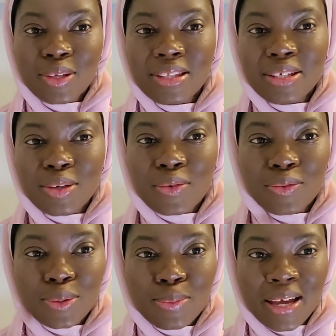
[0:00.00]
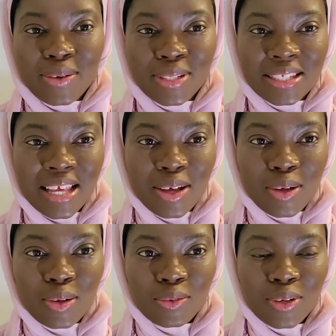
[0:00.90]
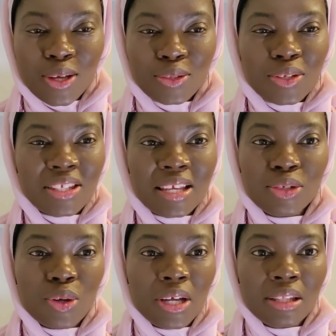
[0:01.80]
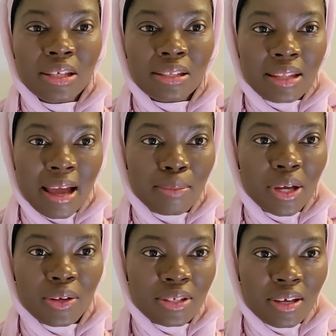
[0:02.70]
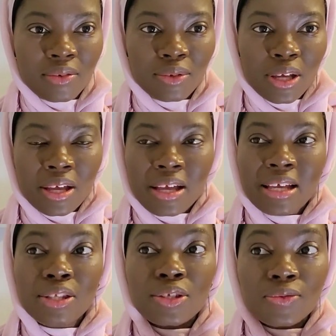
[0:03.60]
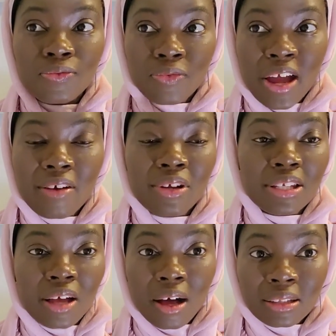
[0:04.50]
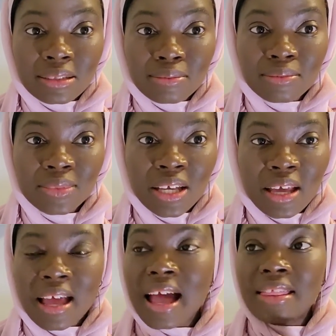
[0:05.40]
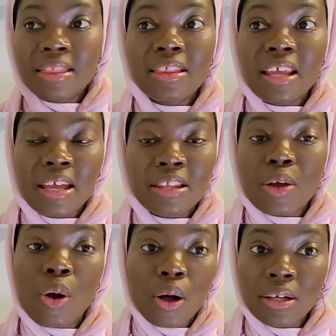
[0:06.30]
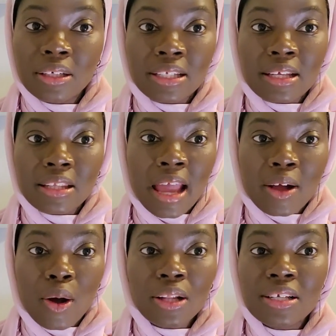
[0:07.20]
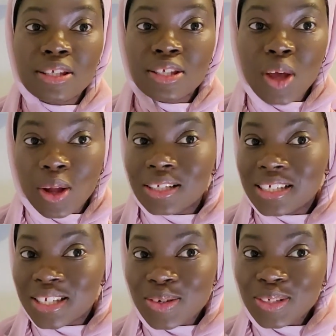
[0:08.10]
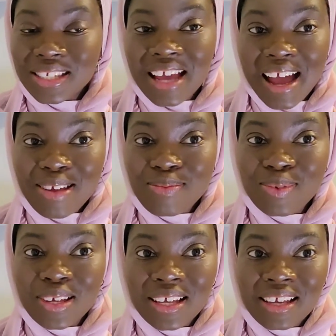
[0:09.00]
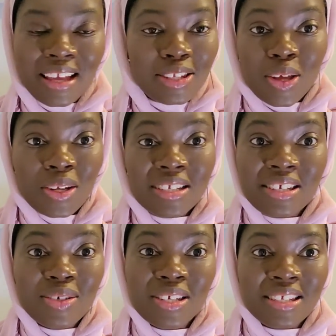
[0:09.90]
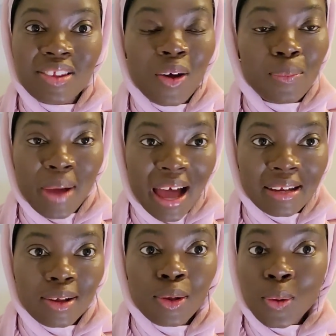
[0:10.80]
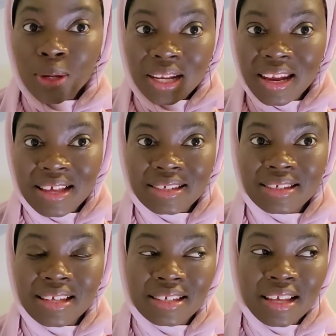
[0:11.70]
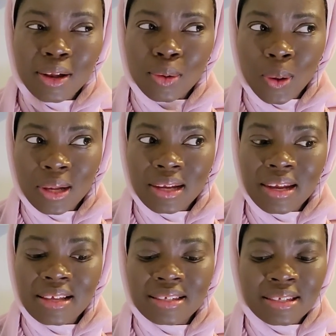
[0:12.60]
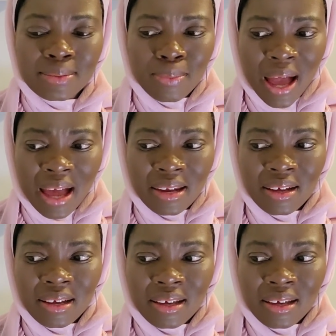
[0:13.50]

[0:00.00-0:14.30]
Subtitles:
eating your food by yourself, just enjoying the time by yourself. It's very solemn, and they call it solitude time. And solitude is not bad. Loneliness, they said loneliness is bad.